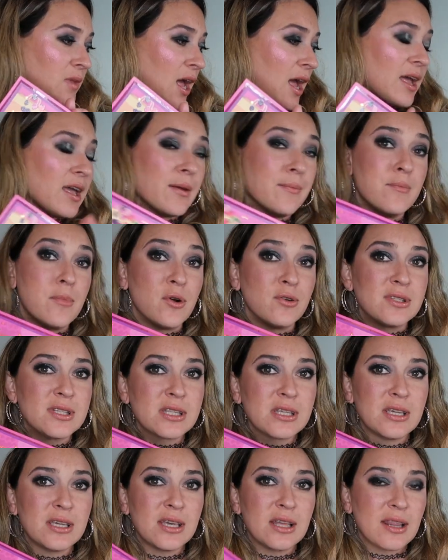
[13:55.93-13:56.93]
I
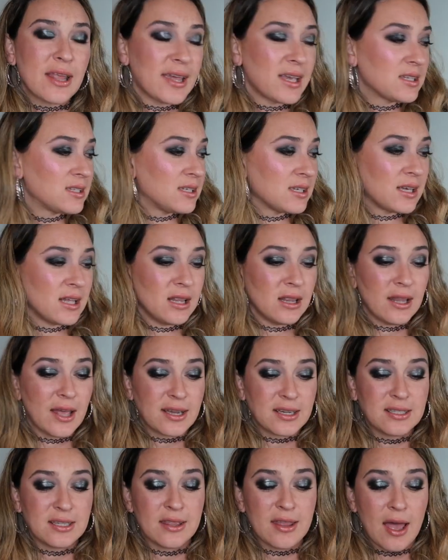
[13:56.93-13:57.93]
mostly like to
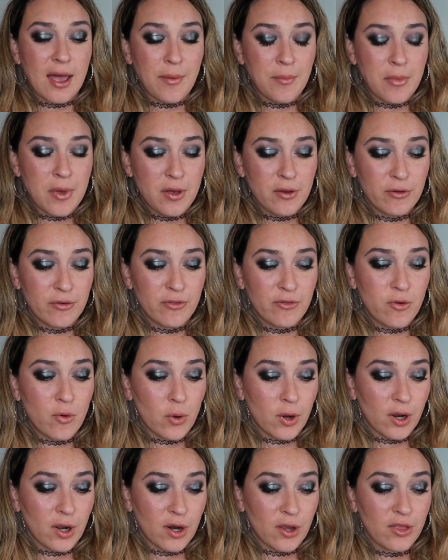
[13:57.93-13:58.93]
collect them
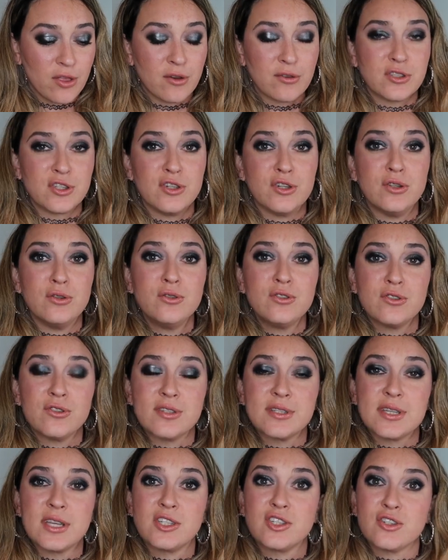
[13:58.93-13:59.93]
for those
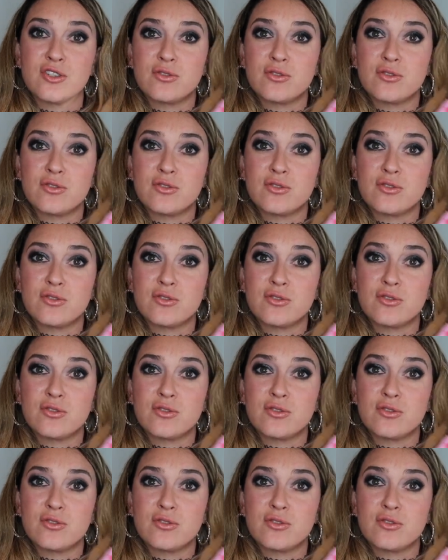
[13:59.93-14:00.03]
neutrals. It's